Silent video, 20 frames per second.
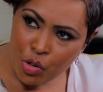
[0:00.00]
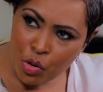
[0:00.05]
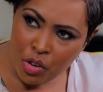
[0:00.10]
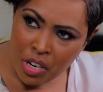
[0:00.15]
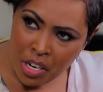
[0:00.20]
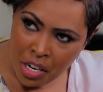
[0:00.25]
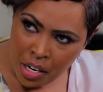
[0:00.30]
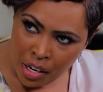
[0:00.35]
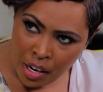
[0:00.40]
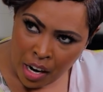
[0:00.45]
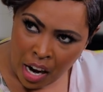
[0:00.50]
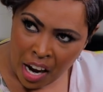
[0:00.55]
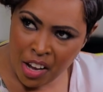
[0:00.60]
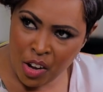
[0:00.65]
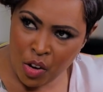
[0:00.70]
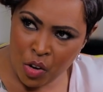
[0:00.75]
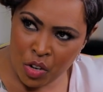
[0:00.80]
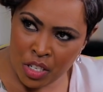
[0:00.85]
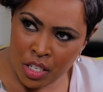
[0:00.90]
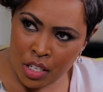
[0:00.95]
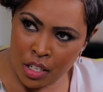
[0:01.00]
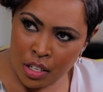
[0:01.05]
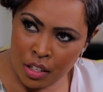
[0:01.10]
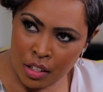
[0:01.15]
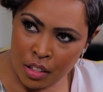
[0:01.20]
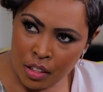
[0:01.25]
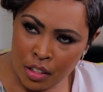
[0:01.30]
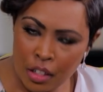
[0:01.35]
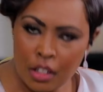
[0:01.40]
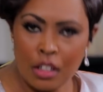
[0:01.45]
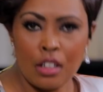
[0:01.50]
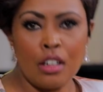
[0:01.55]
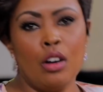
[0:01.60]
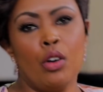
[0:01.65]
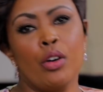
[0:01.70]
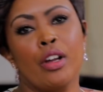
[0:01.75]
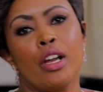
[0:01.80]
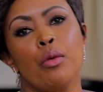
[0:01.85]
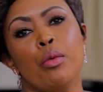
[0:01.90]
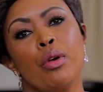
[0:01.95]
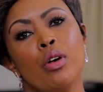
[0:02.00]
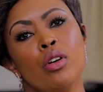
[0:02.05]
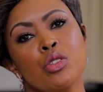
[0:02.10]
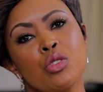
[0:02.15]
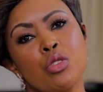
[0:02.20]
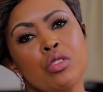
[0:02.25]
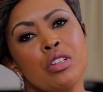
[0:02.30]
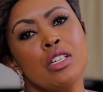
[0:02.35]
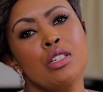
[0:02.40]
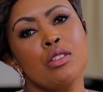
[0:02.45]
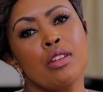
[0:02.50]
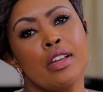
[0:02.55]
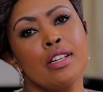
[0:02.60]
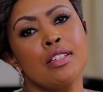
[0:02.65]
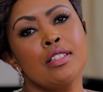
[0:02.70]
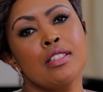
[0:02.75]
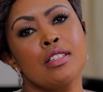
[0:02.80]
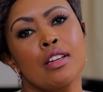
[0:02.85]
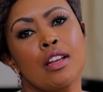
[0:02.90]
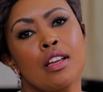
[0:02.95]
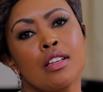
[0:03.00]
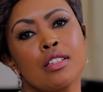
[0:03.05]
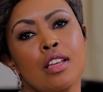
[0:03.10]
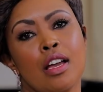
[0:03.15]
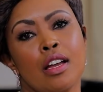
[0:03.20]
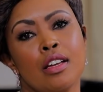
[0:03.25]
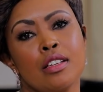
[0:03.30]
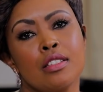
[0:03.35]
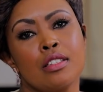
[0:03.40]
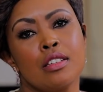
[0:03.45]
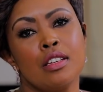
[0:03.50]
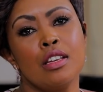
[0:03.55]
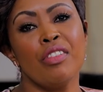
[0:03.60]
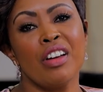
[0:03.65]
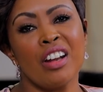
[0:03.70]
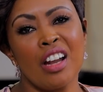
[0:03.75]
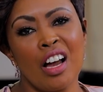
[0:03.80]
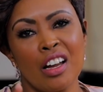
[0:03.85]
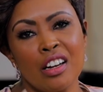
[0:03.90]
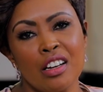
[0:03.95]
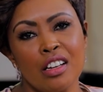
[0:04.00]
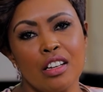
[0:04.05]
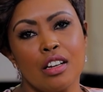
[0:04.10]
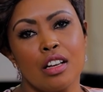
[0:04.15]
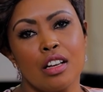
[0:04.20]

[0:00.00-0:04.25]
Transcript: to ni hayozi. Okay, we also need to get serious, guys. Even honey